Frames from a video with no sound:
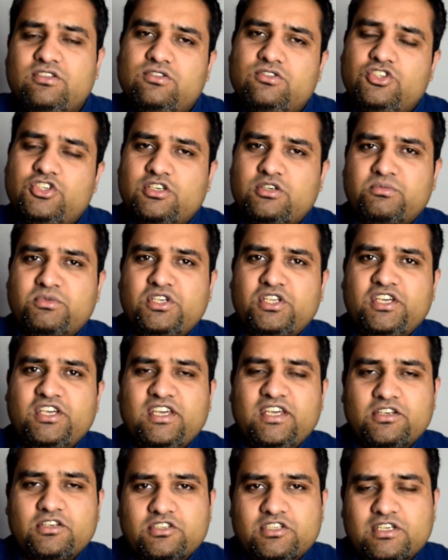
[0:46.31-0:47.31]
Germany,
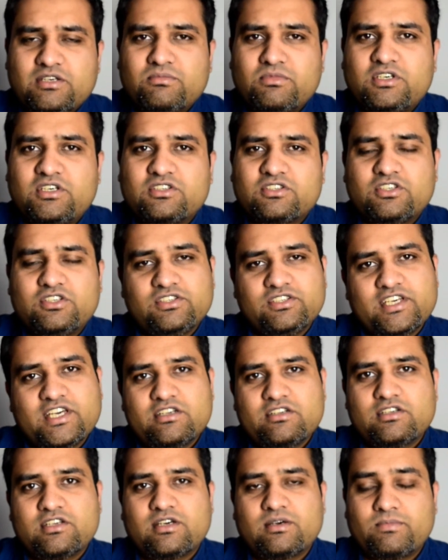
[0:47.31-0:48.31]
in Denmark, in
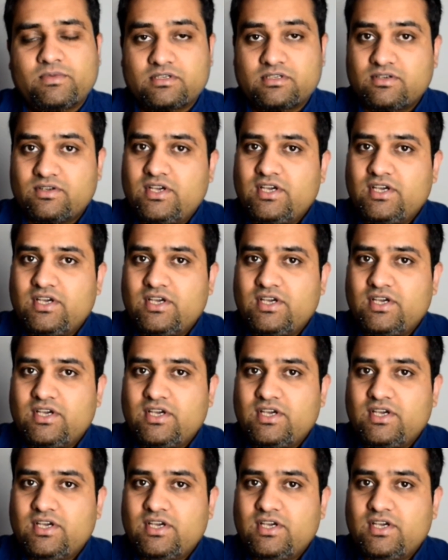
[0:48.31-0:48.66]
Canada, but